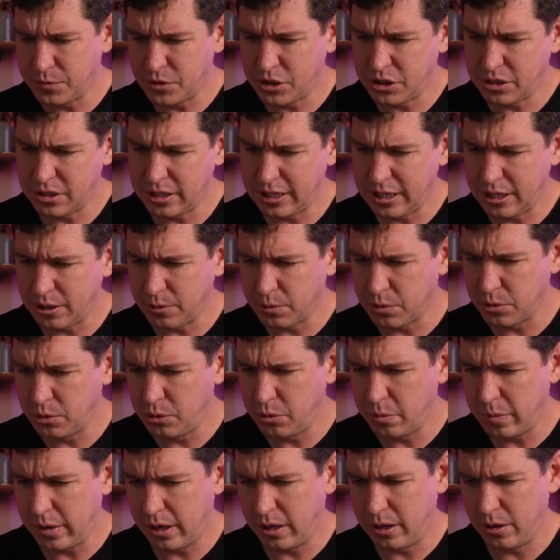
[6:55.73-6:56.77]
Sitting
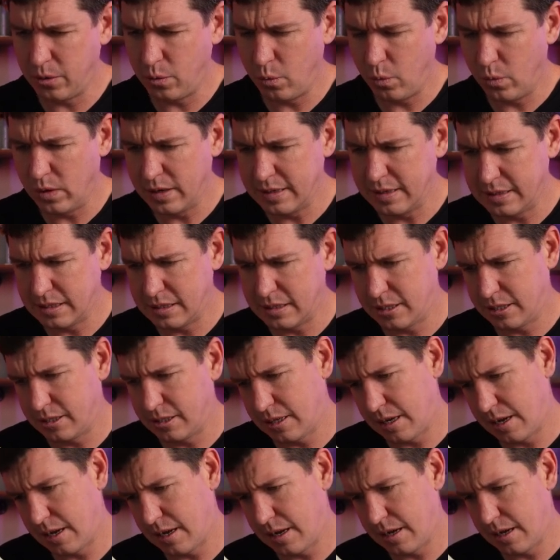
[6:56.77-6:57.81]
room on one
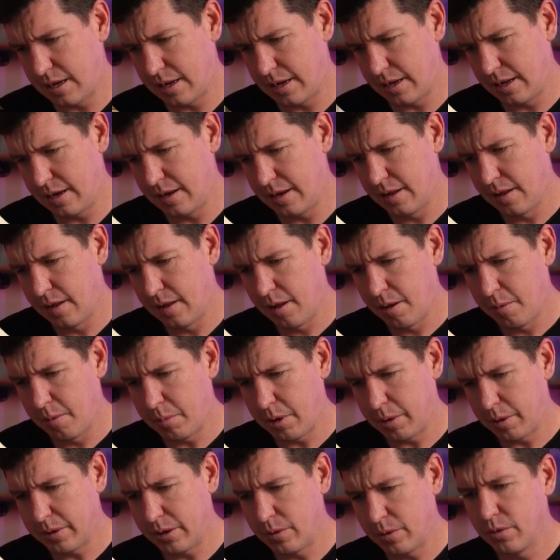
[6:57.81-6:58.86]
side,
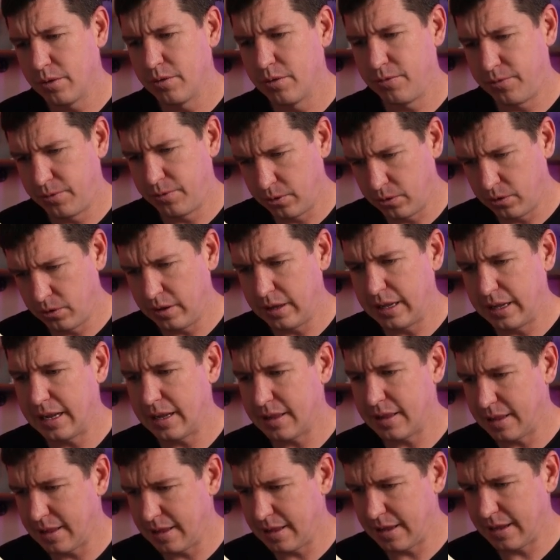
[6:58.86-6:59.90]
probably going the full length of the